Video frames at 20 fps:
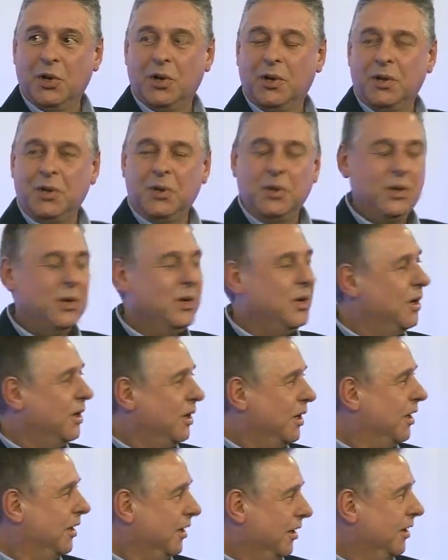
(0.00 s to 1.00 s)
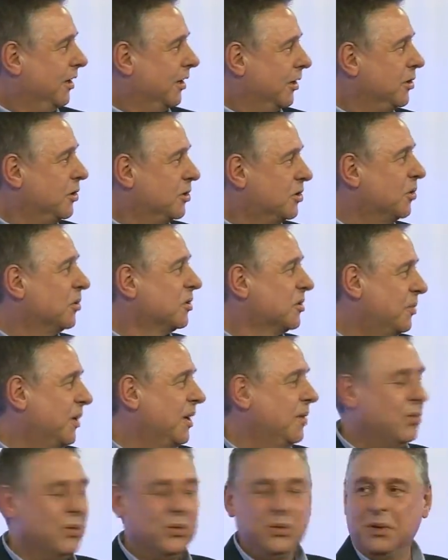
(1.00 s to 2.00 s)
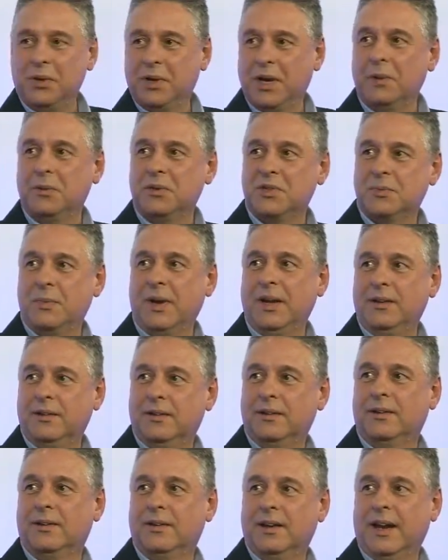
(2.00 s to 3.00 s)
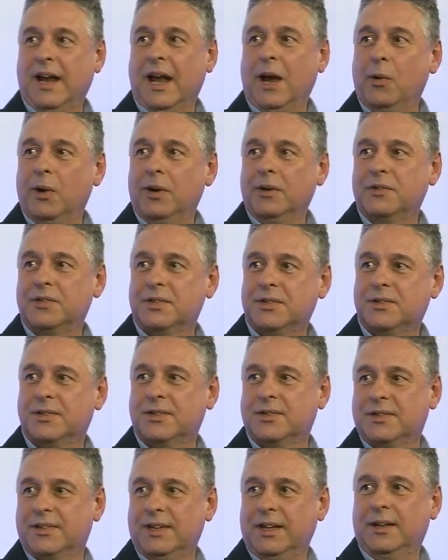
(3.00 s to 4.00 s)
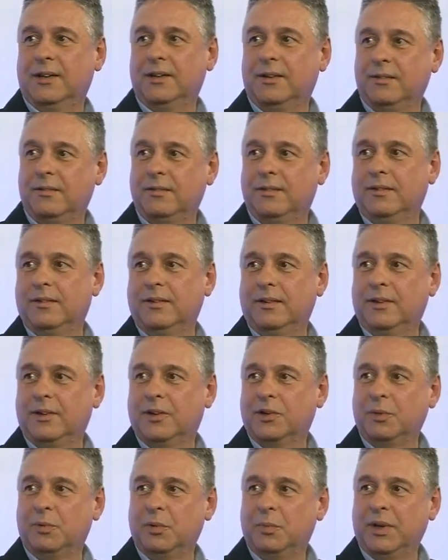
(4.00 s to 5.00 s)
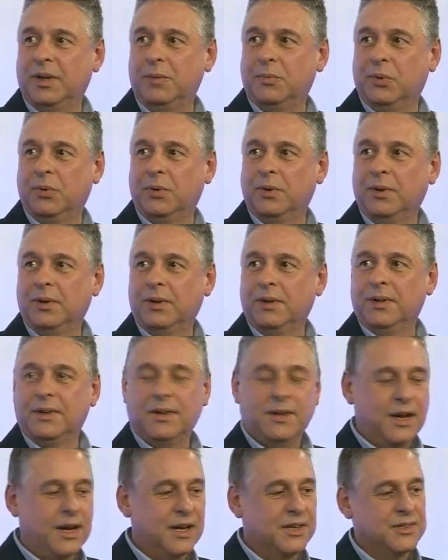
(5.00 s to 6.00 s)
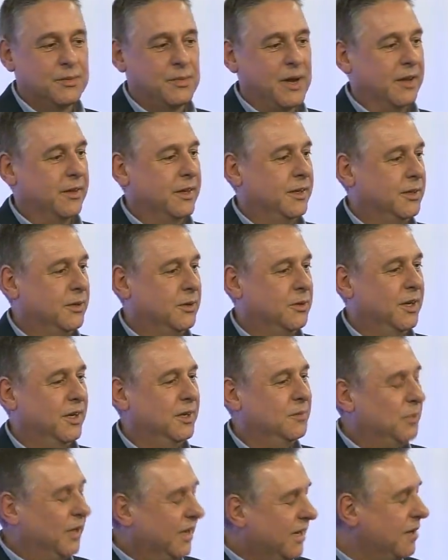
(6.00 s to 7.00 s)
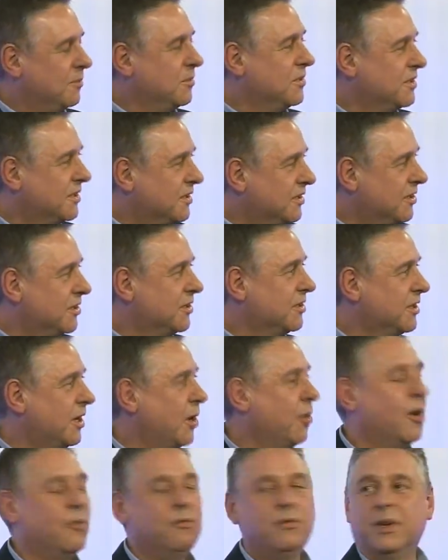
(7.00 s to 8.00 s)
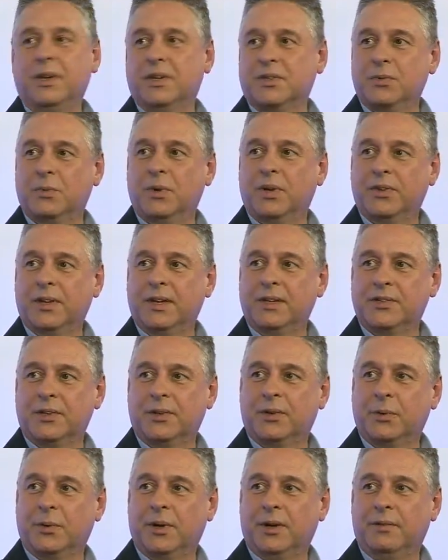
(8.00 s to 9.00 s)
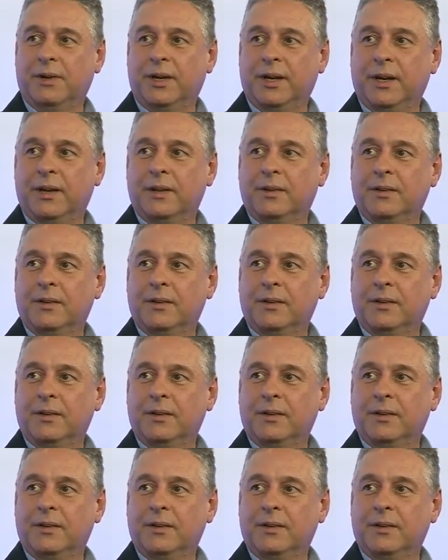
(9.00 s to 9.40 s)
you talk to people, you go and spend an hour just in a group of people, ask them how they do. It becomes just so obvious where things are not quite right.